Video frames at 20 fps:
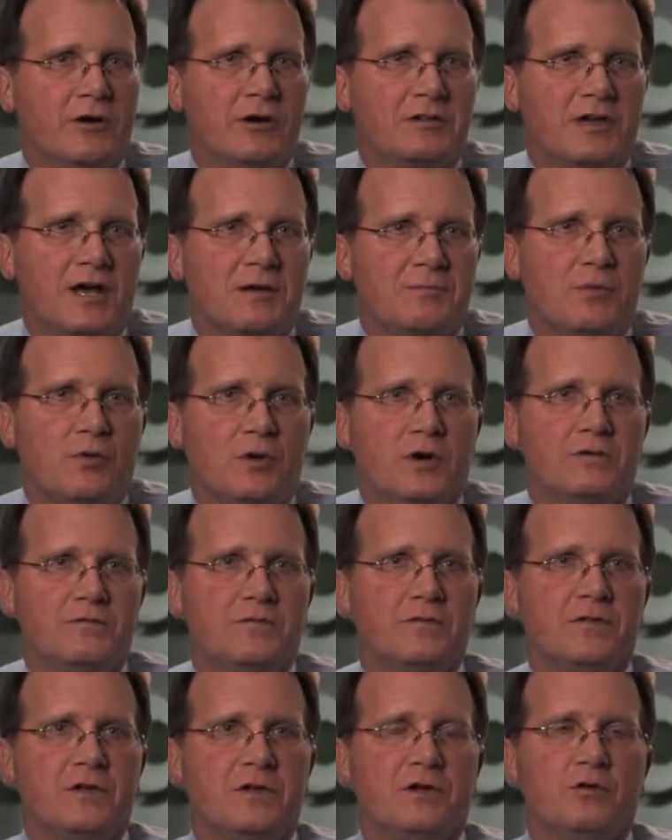at that point
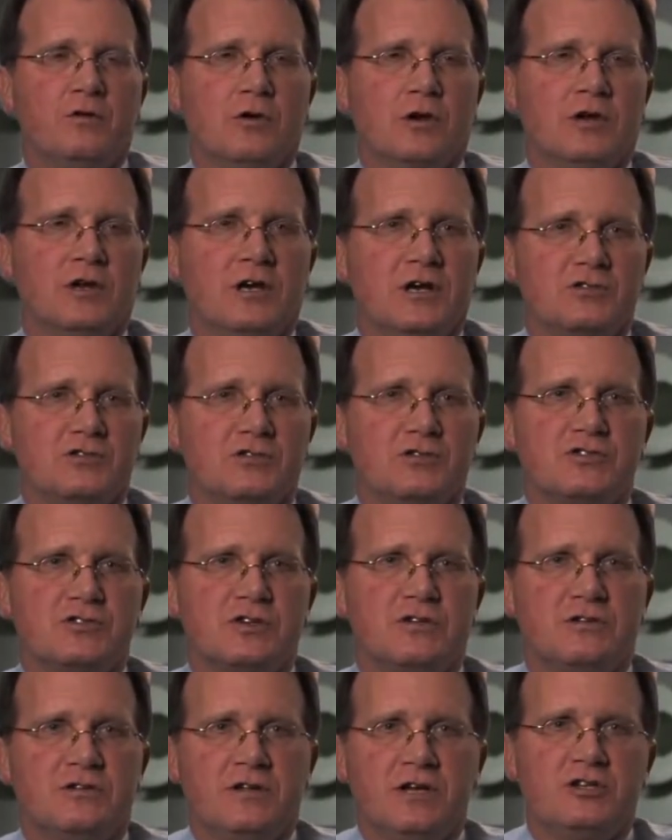for the organizers.
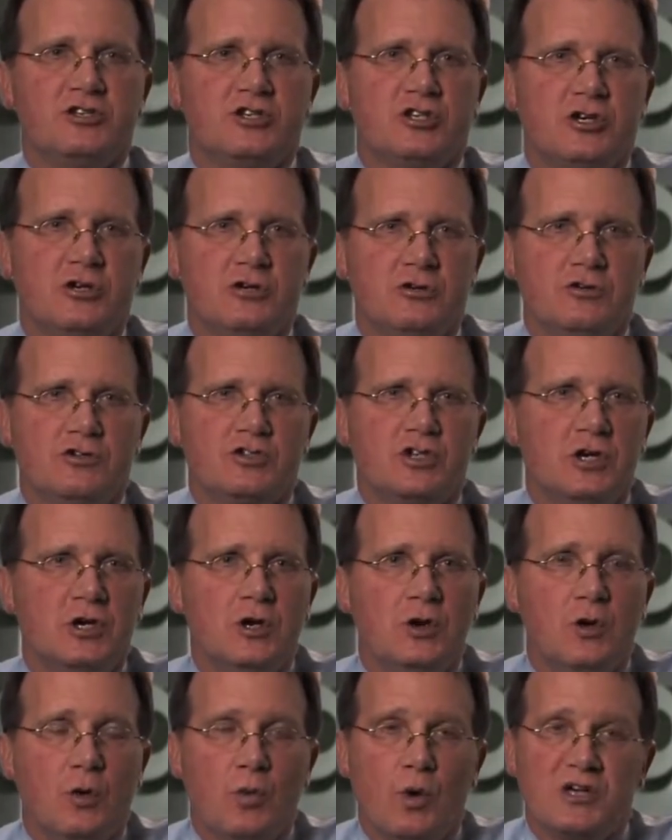They chose
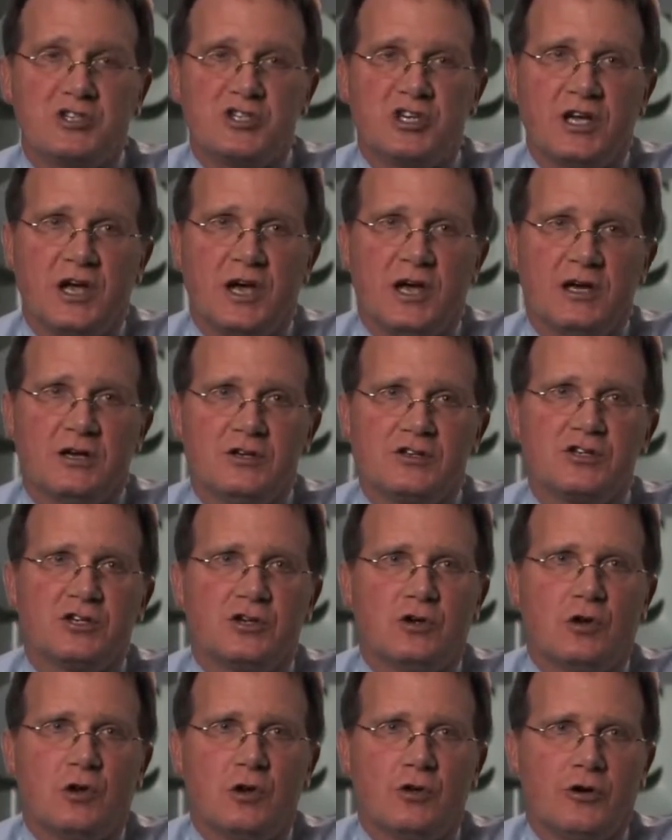Westinghouse
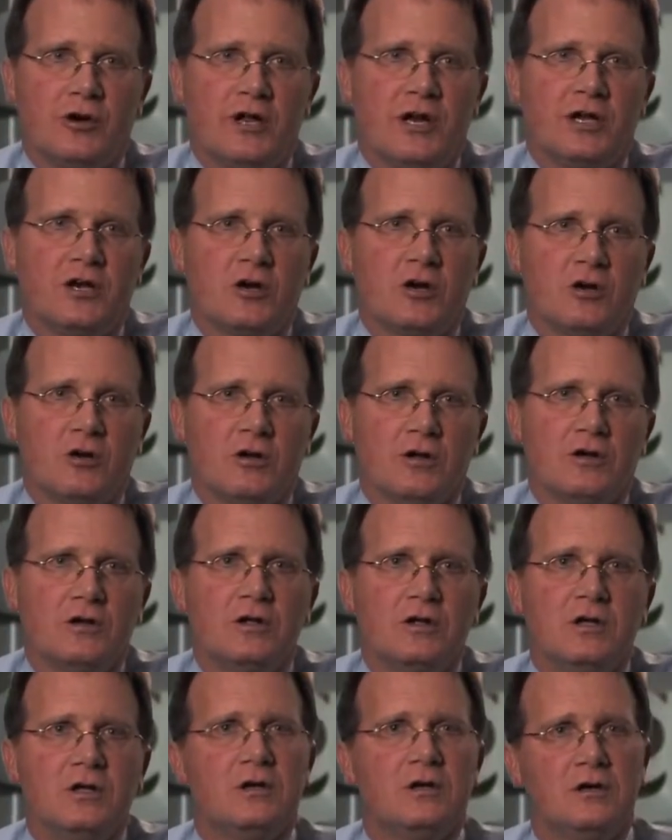and alternating current,
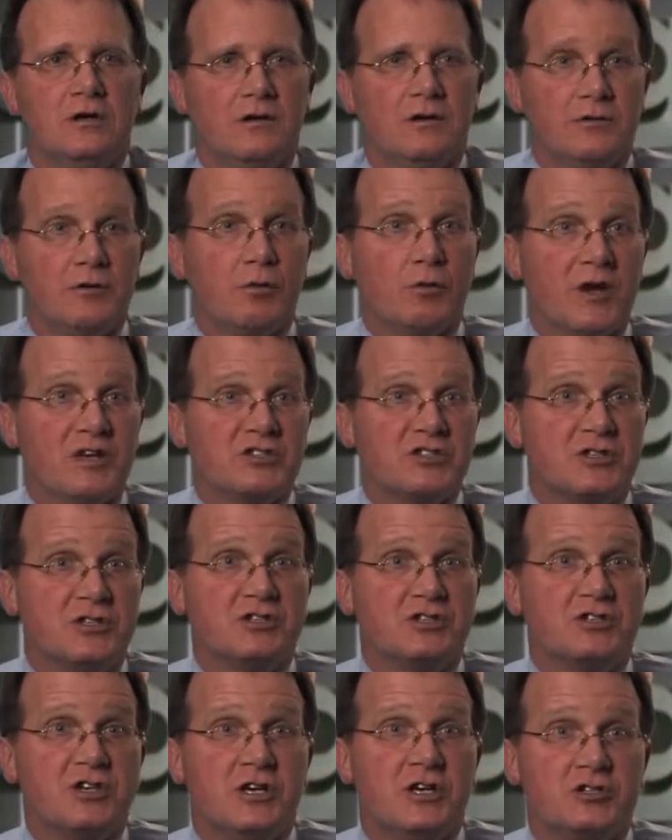and the rest
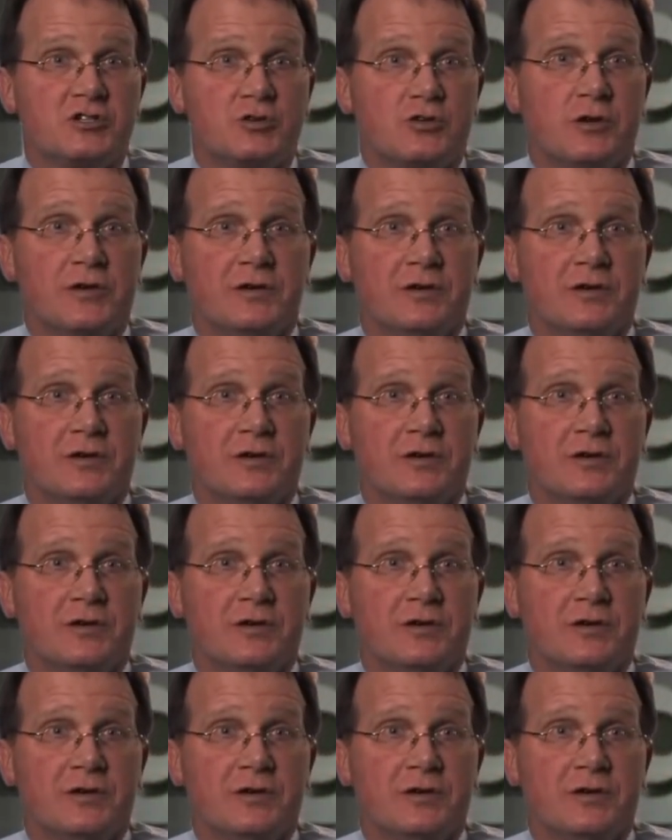is history.